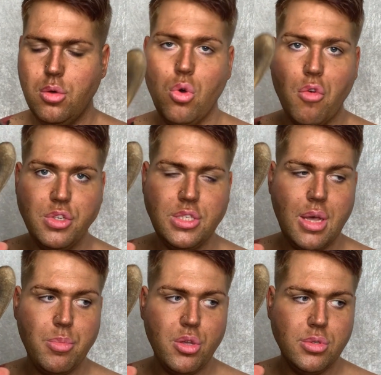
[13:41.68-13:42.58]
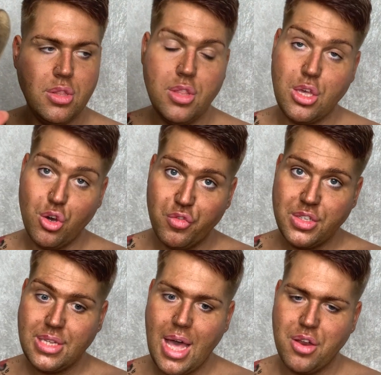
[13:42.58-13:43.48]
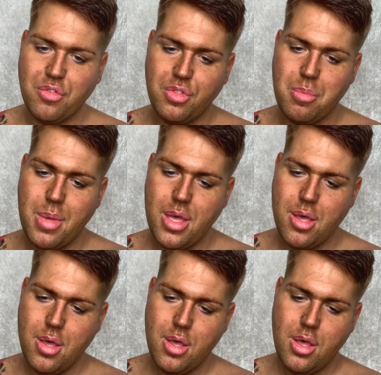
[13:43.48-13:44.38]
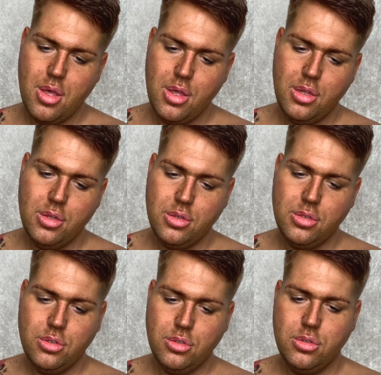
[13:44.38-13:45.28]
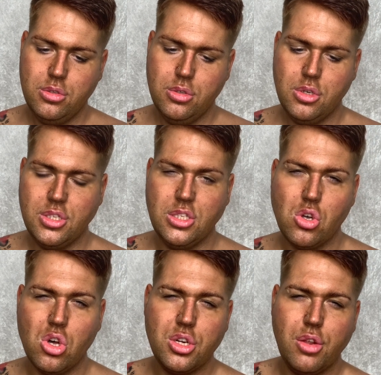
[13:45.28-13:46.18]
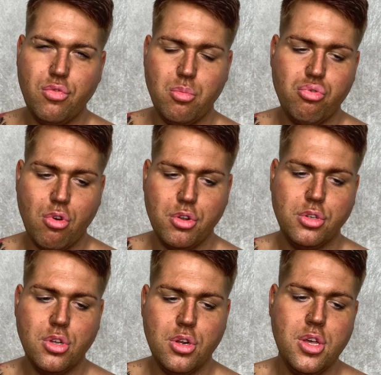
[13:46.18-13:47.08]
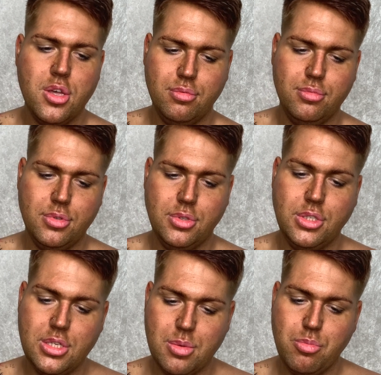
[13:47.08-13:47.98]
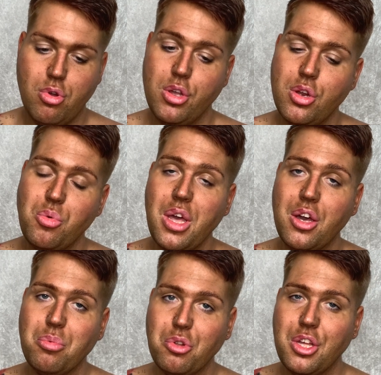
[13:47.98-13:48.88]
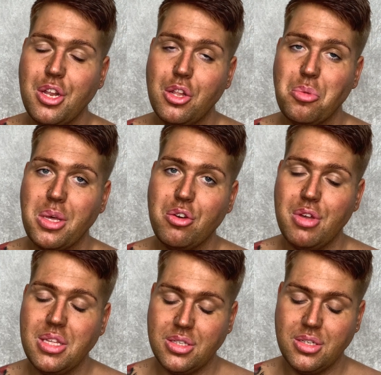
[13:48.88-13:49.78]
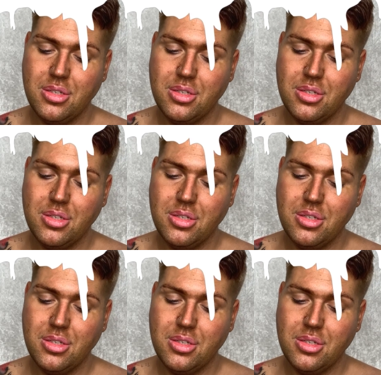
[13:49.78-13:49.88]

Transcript: Obviously I'm using the other side of the mitt because it's got a different product on it. So I'm probably going to wake up looking a little bit crazy.